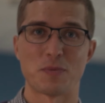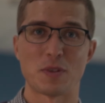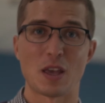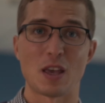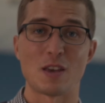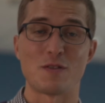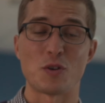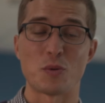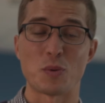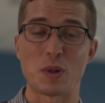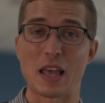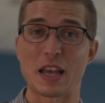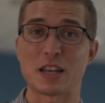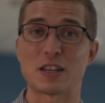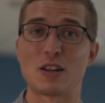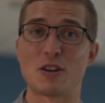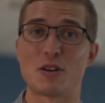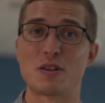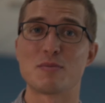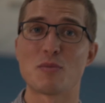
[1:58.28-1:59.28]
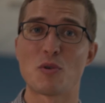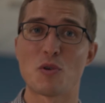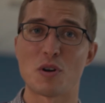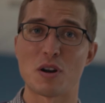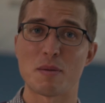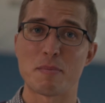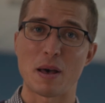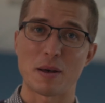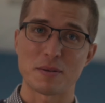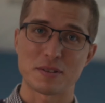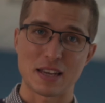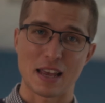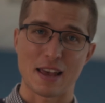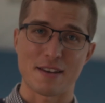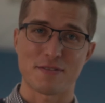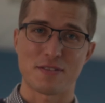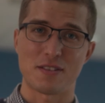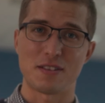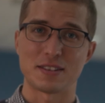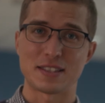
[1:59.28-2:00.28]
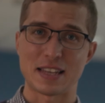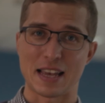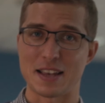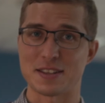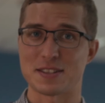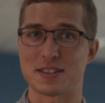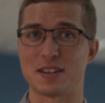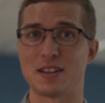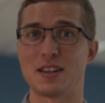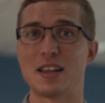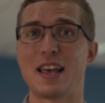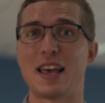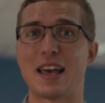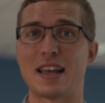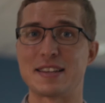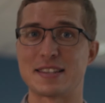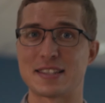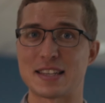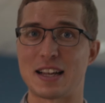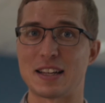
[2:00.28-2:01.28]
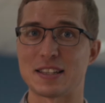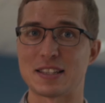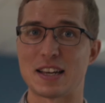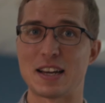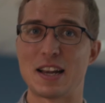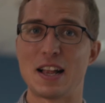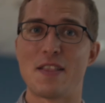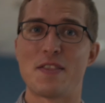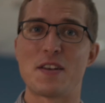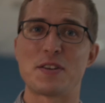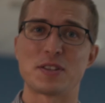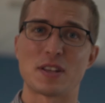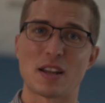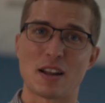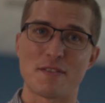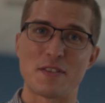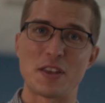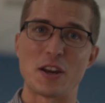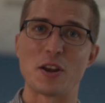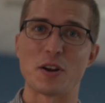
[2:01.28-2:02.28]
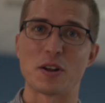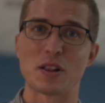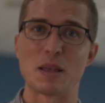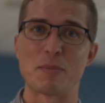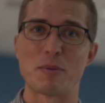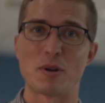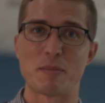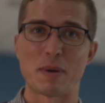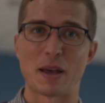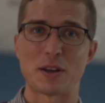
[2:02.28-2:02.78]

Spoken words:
If you would like to learn more about TEFL, TESOL, and CELTA, there's another video clip on my